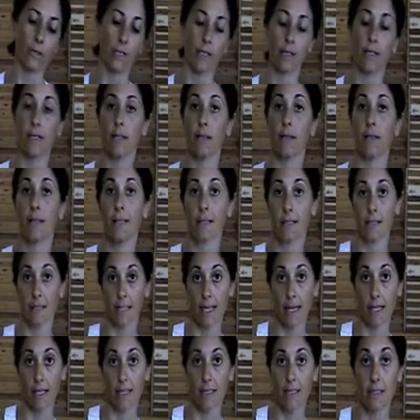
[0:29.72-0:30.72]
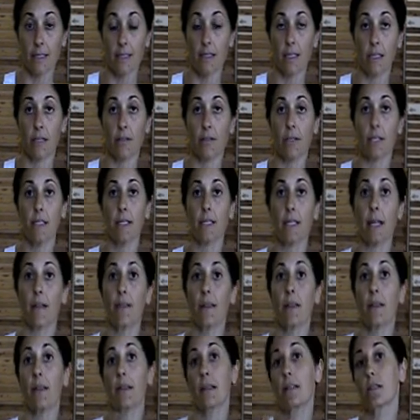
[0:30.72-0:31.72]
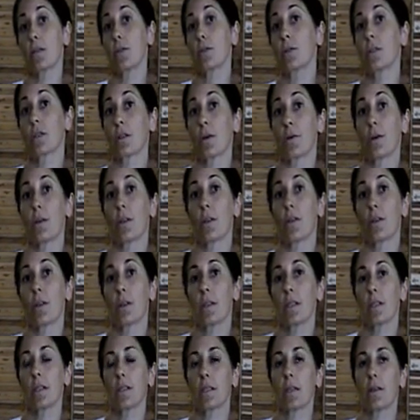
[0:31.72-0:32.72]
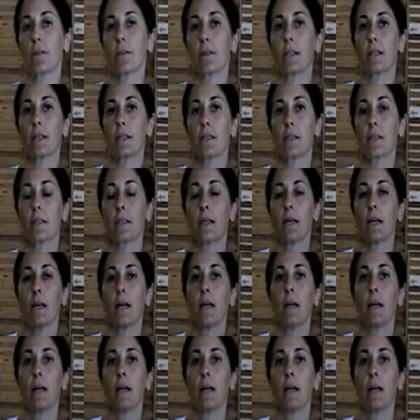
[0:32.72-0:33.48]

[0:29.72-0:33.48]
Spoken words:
to the second series, and then there's also a third series.